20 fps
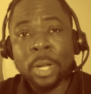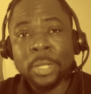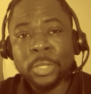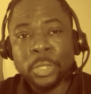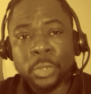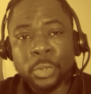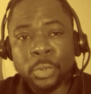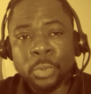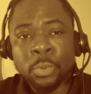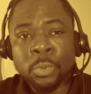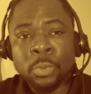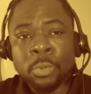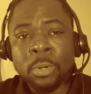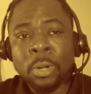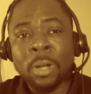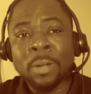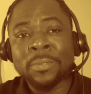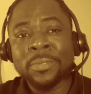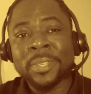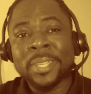part two
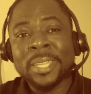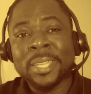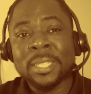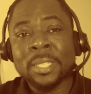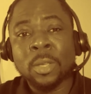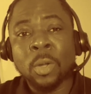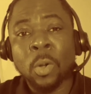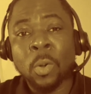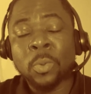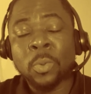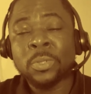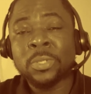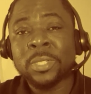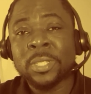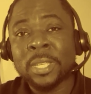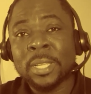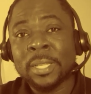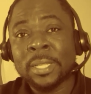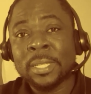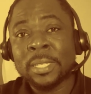of Is
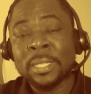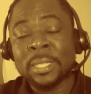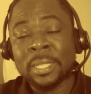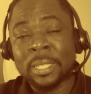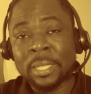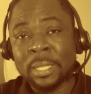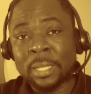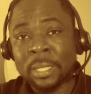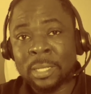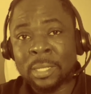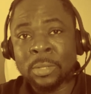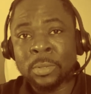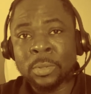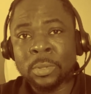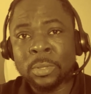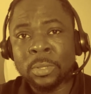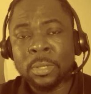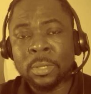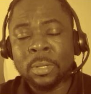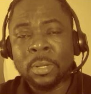Wholesaling
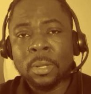Illegal?